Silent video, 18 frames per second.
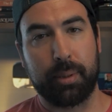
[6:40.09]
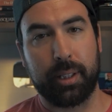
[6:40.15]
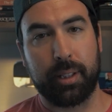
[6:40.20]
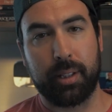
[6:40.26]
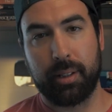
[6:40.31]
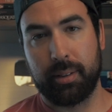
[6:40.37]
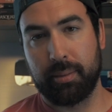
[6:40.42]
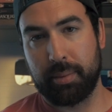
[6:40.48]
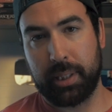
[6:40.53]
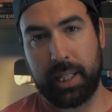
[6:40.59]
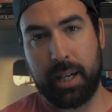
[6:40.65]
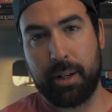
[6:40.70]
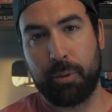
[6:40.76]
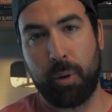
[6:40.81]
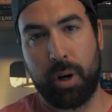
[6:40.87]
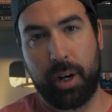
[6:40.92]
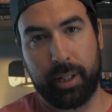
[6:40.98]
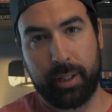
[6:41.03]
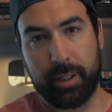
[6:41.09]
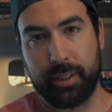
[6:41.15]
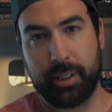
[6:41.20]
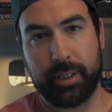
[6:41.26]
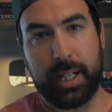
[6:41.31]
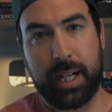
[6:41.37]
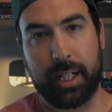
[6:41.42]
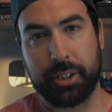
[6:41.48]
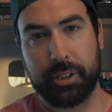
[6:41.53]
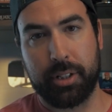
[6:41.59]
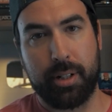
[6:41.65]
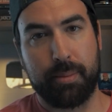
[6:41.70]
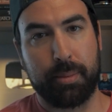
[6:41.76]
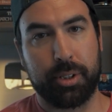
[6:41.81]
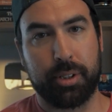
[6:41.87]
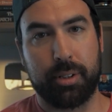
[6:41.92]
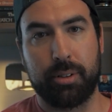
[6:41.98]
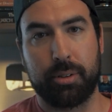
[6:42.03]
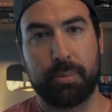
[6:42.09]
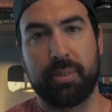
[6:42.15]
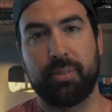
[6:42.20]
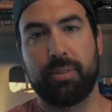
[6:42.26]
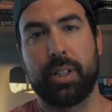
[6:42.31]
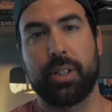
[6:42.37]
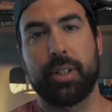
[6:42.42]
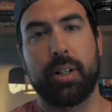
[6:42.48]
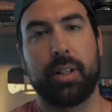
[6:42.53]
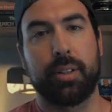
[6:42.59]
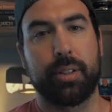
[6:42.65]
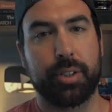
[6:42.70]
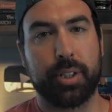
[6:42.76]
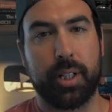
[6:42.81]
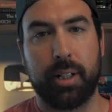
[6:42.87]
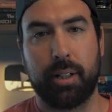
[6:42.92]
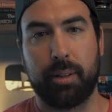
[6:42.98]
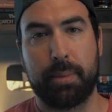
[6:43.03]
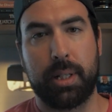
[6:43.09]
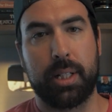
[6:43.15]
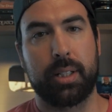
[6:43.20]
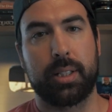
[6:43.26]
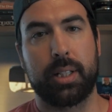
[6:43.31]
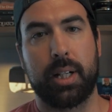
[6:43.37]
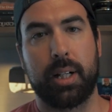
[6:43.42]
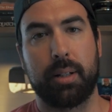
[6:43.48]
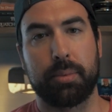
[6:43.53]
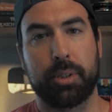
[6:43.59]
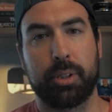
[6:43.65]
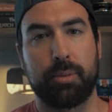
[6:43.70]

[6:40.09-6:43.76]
like Ken Walker, the taxidermist, who's been featured on this channel many times,